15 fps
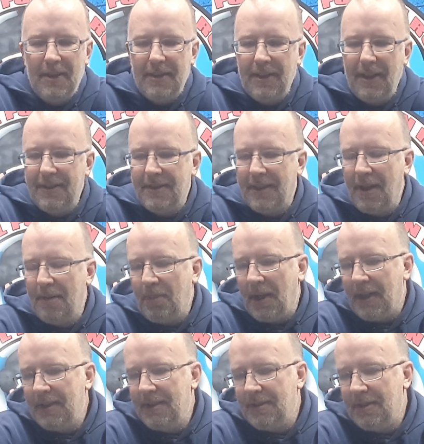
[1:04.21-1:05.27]
I'd like to get
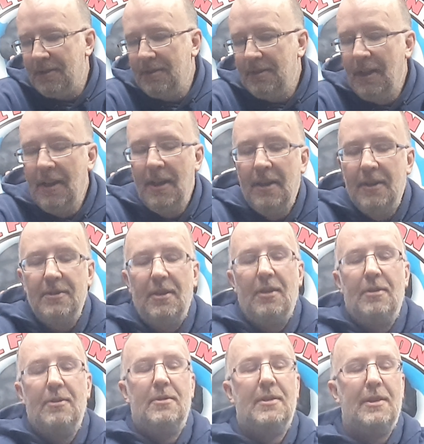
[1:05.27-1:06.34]
back into.
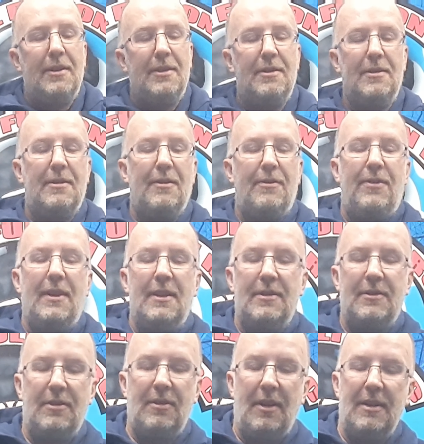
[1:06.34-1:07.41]
So this is the
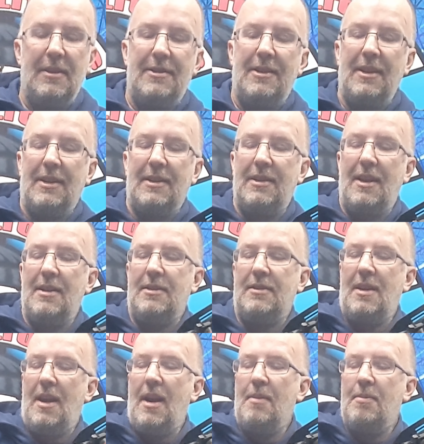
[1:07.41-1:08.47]
first 6S
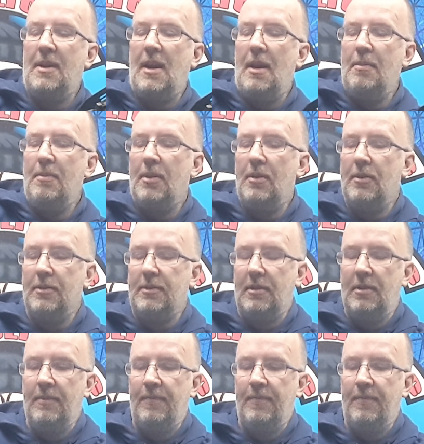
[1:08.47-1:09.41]
Arrma I bought.